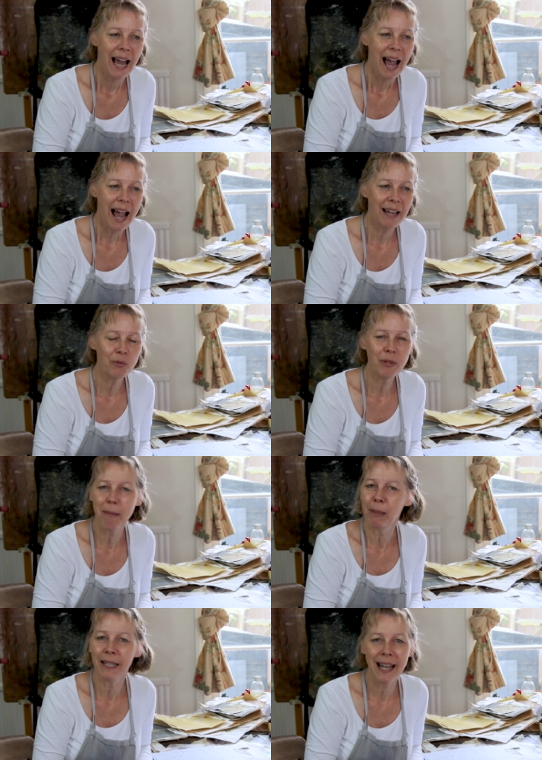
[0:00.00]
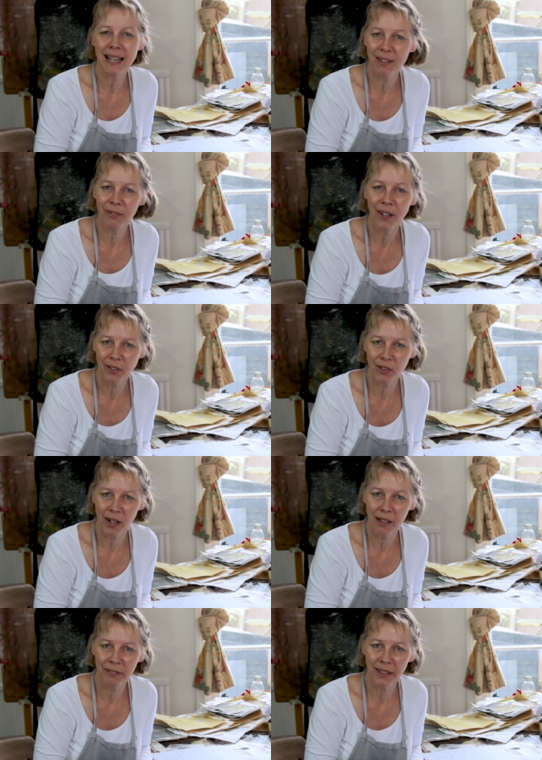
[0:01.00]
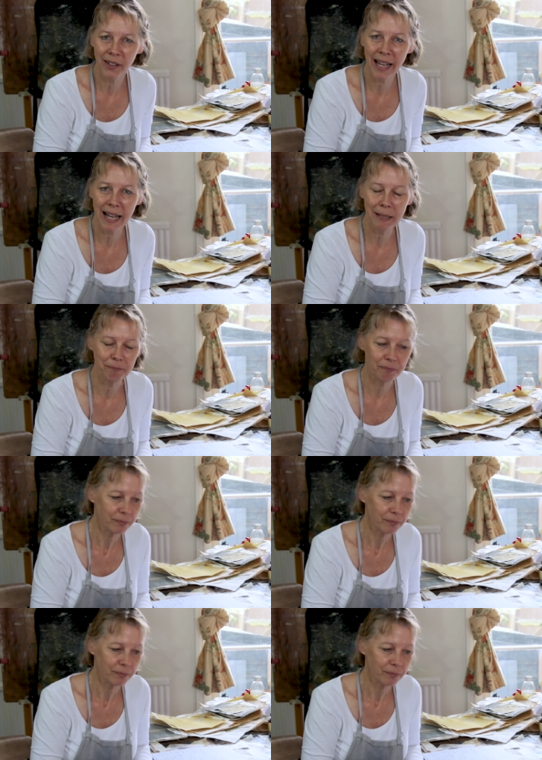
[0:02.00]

and replicate the photograph, okay?